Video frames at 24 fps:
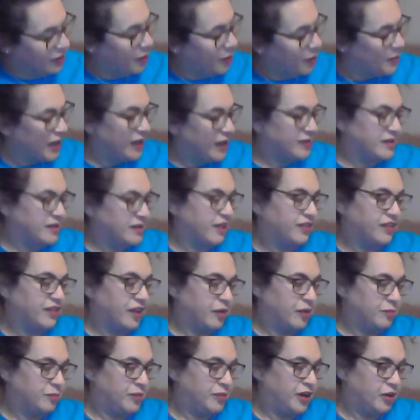Bet you don't
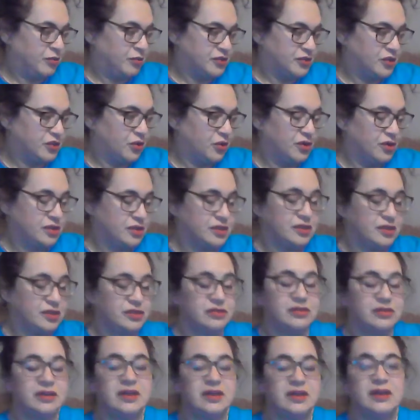think Bear was going to
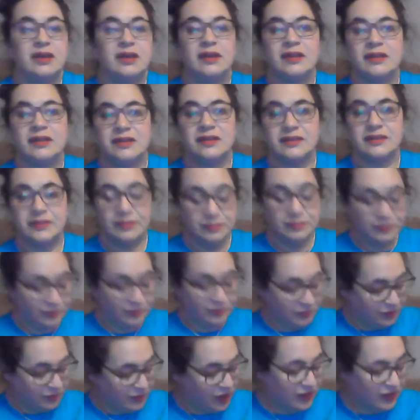do that.
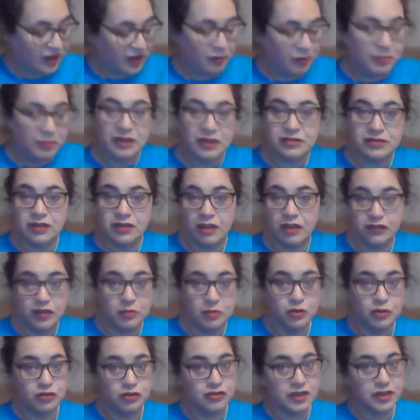I think Bear's got a few
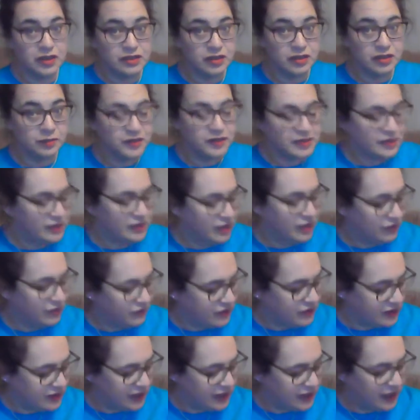more tricks up his sleeve
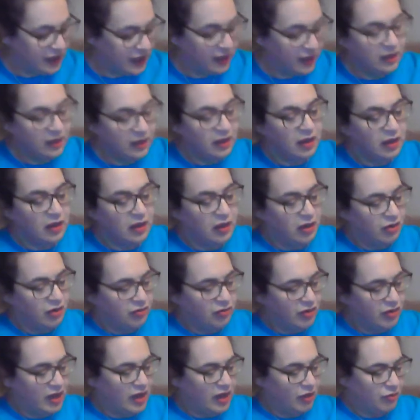today.
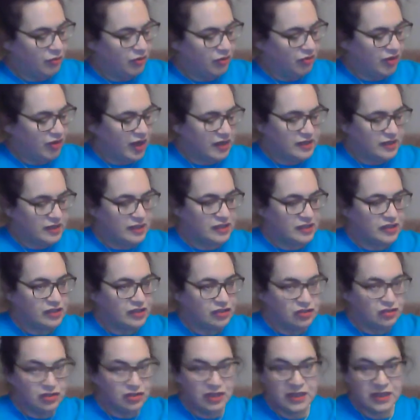Right, are we ready to
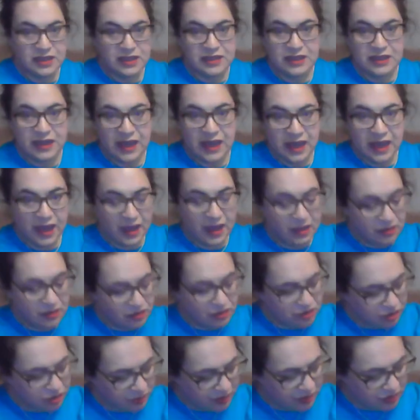do this again?
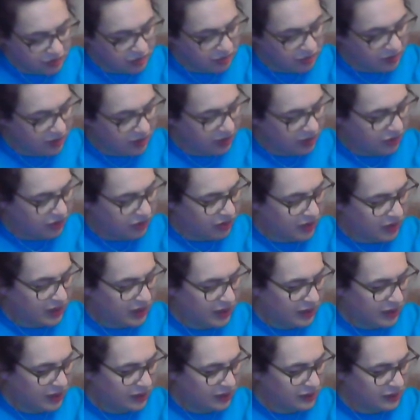Shall we do it the other
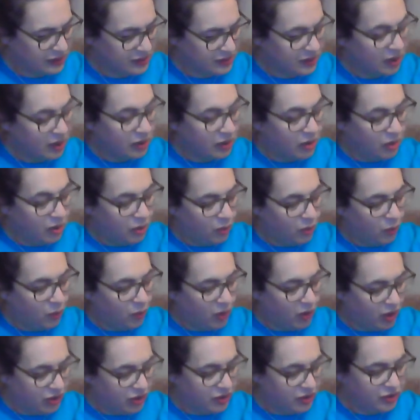hand?
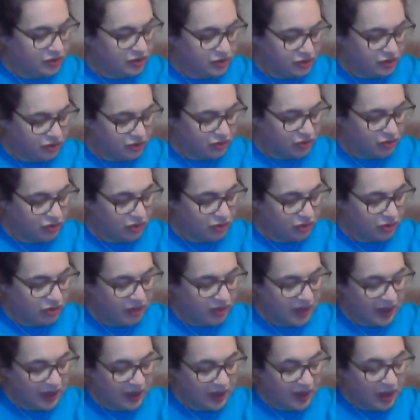One, two,
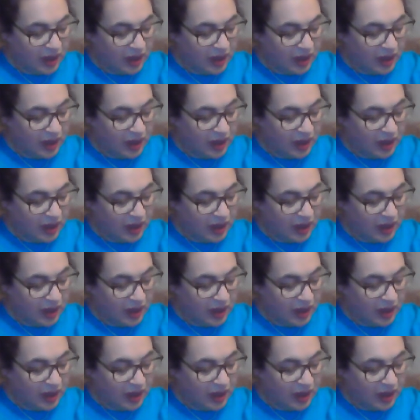three.